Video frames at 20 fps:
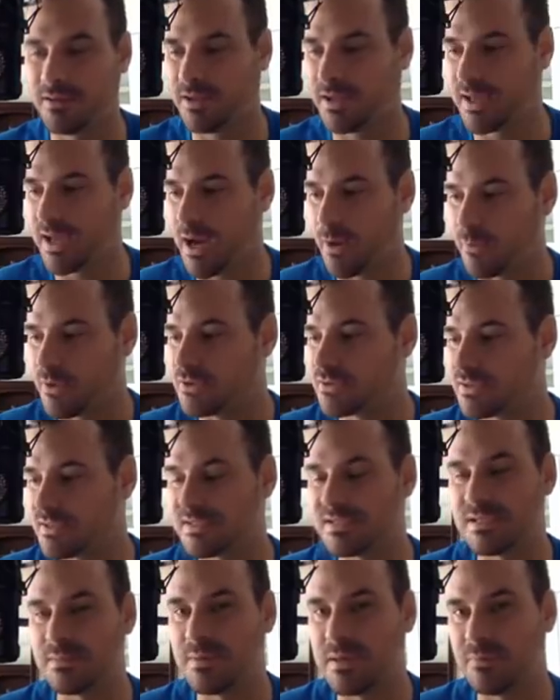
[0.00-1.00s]
Like how we used to
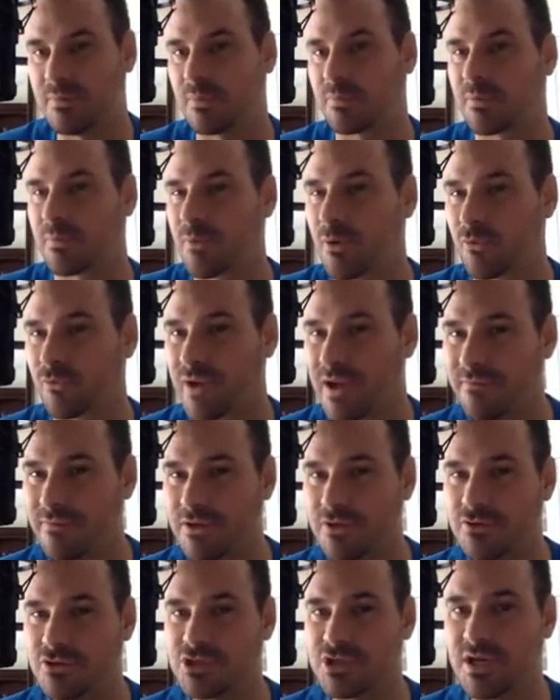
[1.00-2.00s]
see people promote
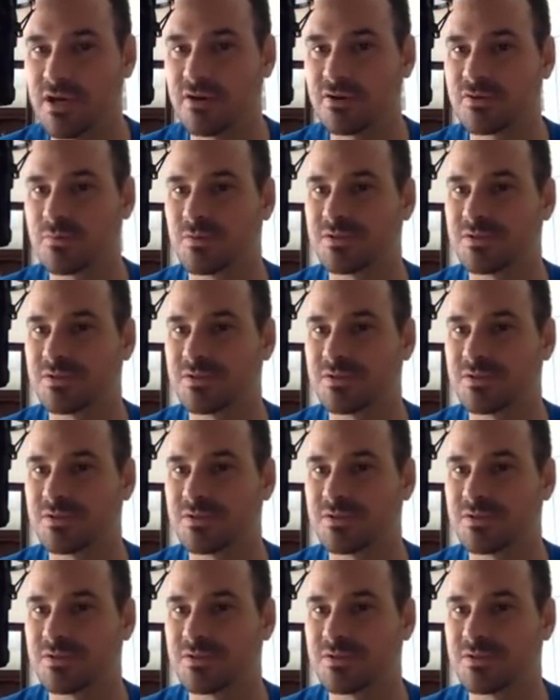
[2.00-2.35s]
revenue shares